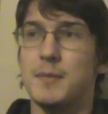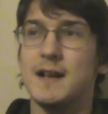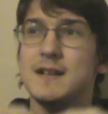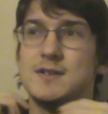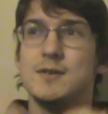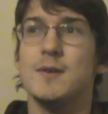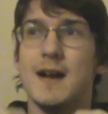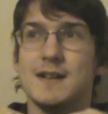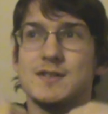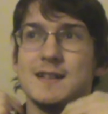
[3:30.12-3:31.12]
but I do
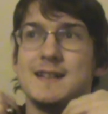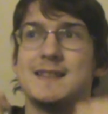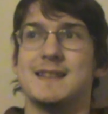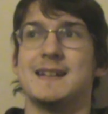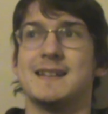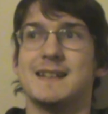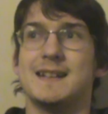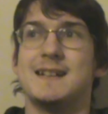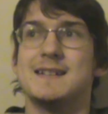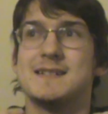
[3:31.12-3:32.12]
actually think
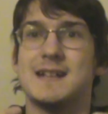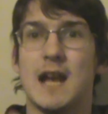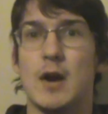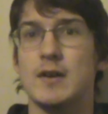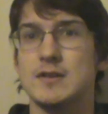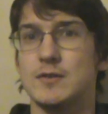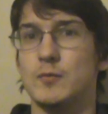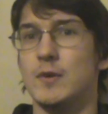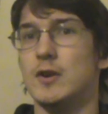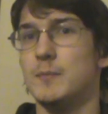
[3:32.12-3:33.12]
that his character
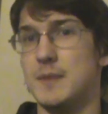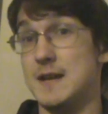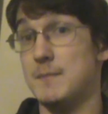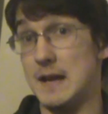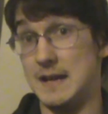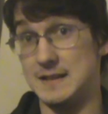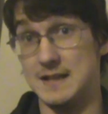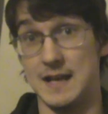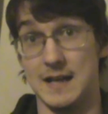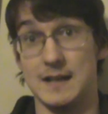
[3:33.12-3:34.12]
will be
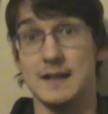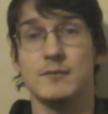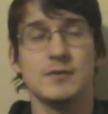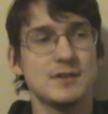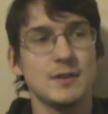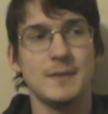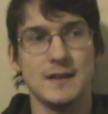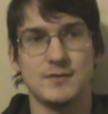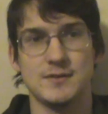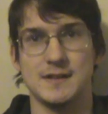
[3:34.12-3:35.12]
maintained, and it will still
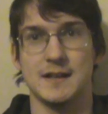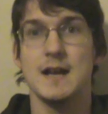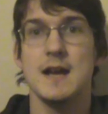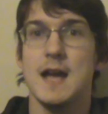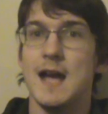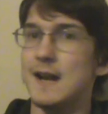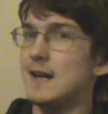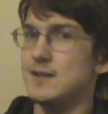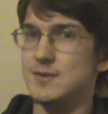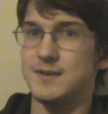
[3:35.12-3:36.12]
be interesting. And
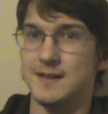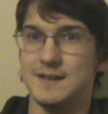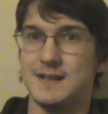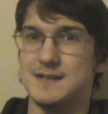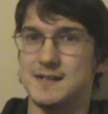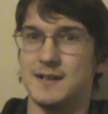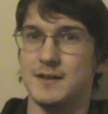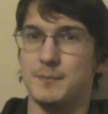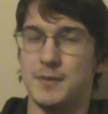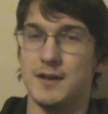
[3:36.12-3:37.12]
I do think that he's going
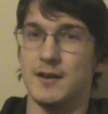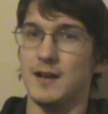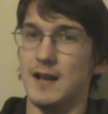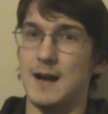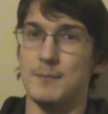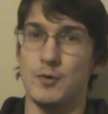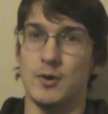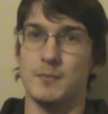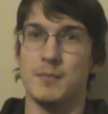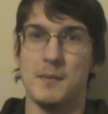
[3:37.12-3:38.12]
to appear a lot
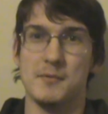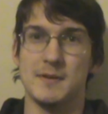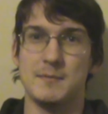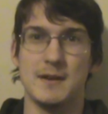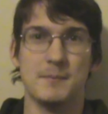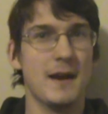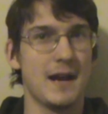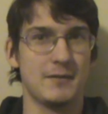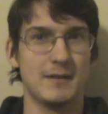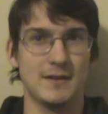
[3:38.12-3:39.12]
more, probably be a
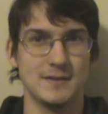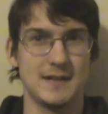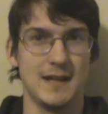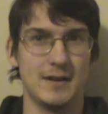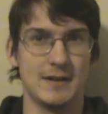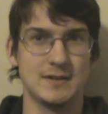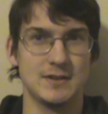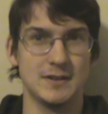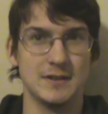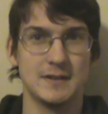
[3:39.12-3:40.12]
background
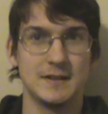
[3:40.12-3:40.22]
character.